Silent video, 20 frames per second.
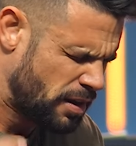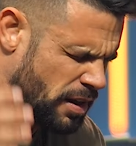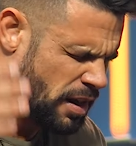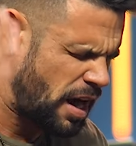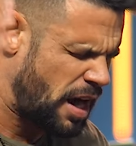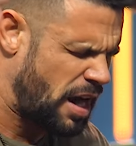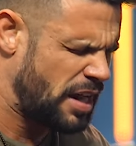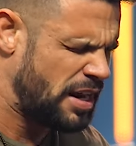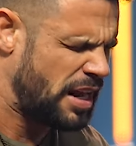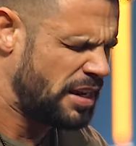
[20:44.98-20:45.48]

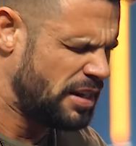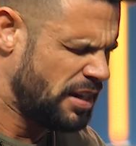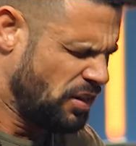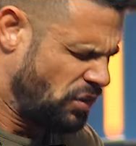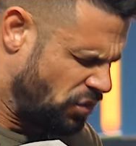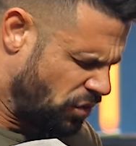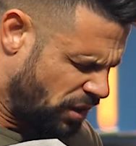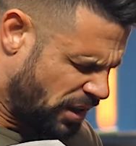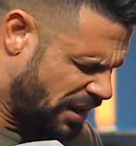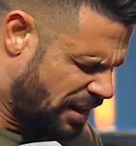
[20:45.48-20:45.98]
God, I
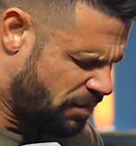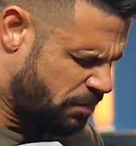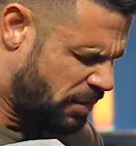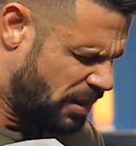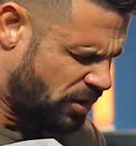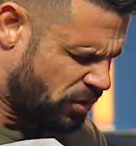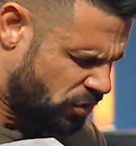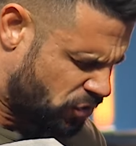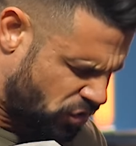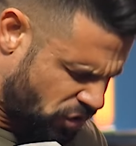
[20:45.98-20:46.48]
need you to give
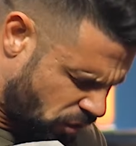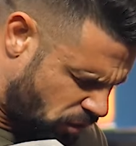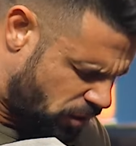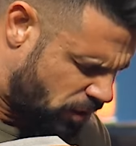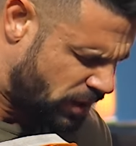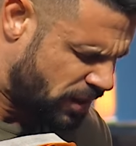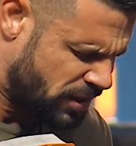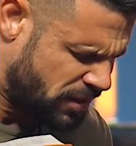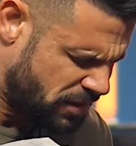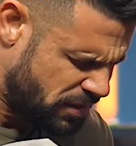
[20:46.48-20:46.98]
me your
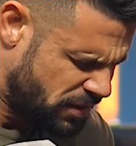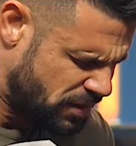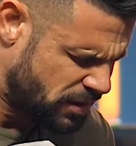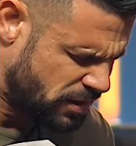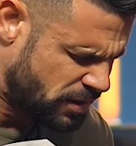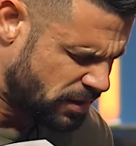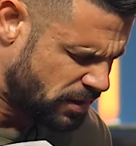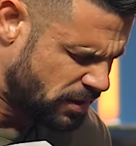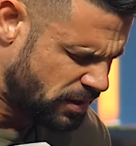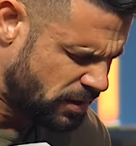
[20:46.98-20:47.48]
joy.
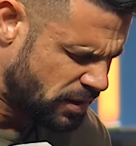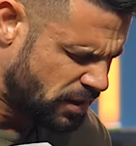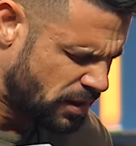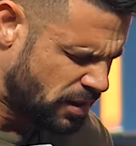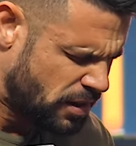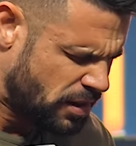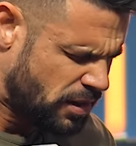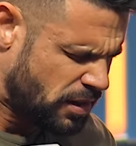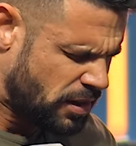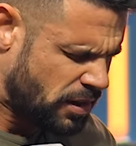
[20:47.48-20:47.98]

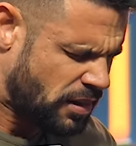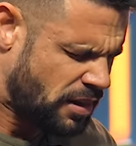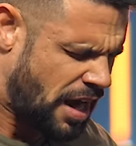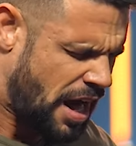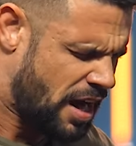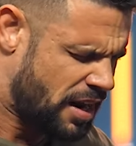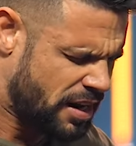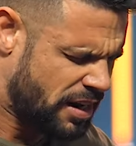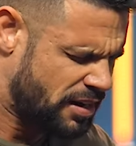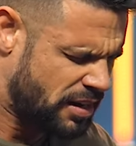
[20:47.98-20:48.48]

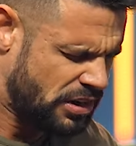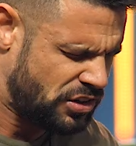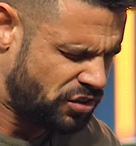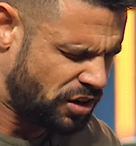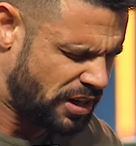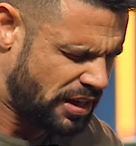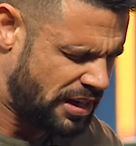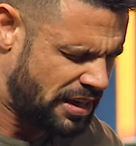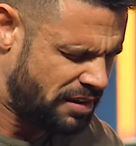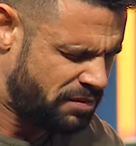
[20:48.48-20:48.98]
God, I need
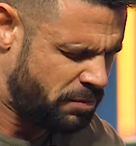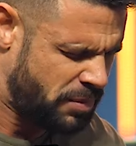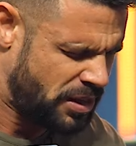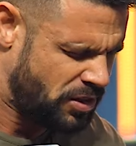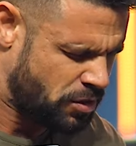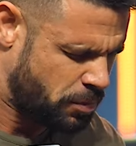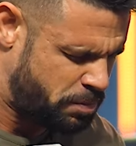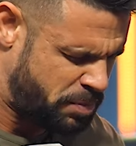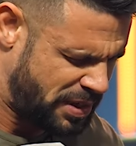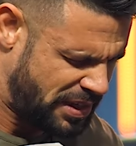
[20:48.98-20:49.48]
you to give me
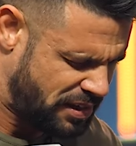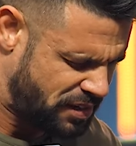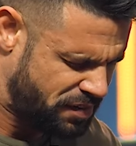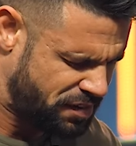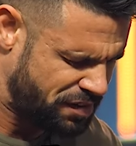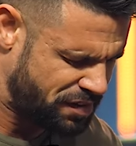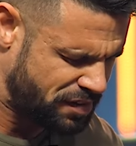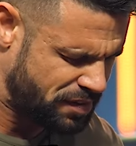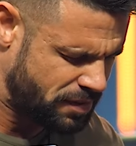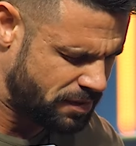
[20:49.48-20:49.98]
your
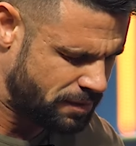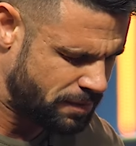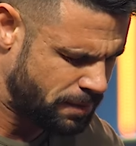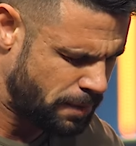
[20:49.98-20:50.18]
peace.